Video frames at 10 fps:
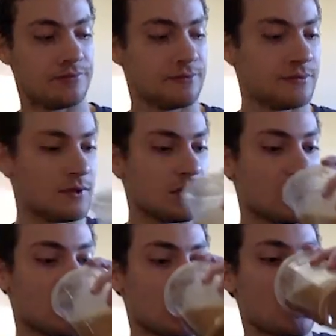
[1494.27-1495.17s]
i would
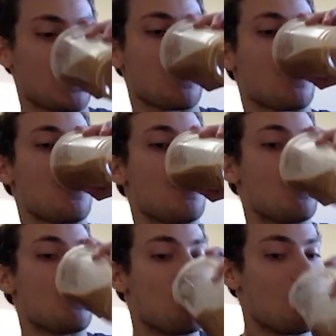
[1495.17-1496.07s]
be
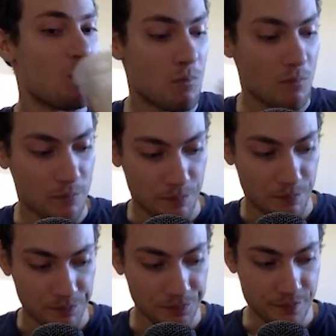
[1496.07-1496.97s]
totally
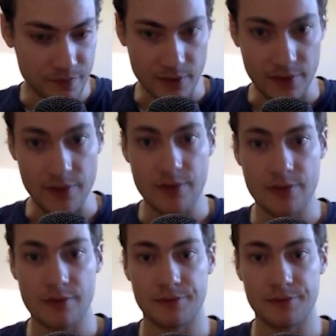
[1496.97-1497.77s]
open to applying that